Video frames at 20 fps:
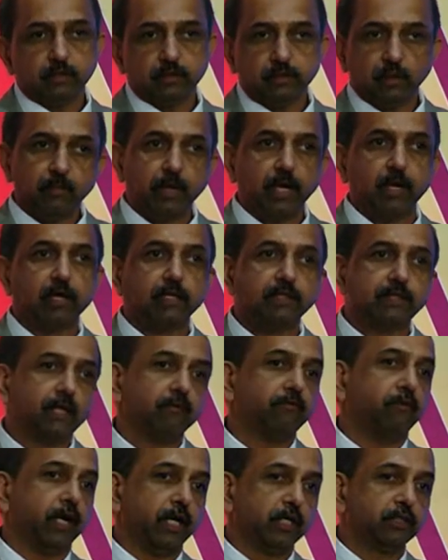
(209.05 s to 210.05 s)
somebody will
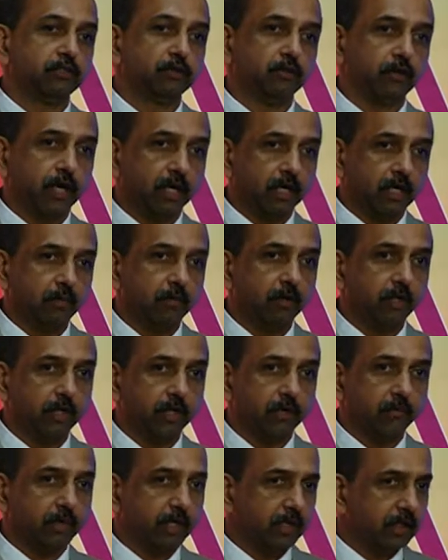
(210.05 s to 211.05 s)
say what is so great
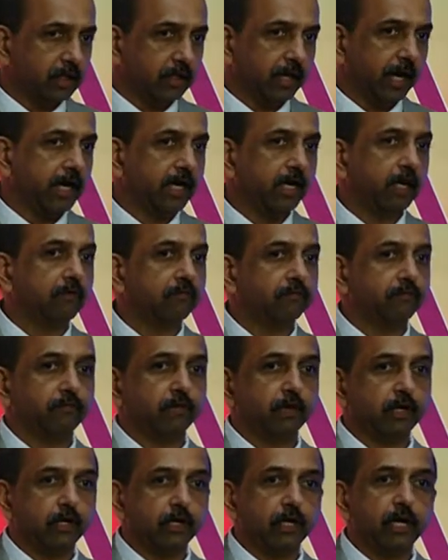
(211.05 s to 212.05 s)
about it, but the kind
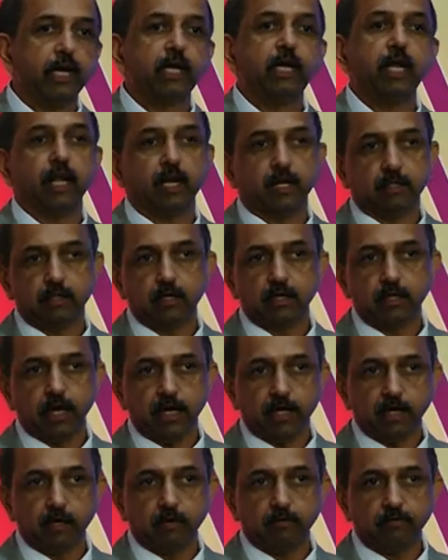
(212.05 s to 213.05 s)
of detail, the
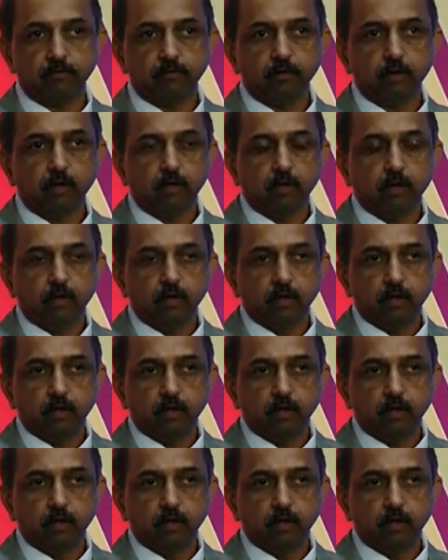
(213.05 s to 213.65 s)
kind of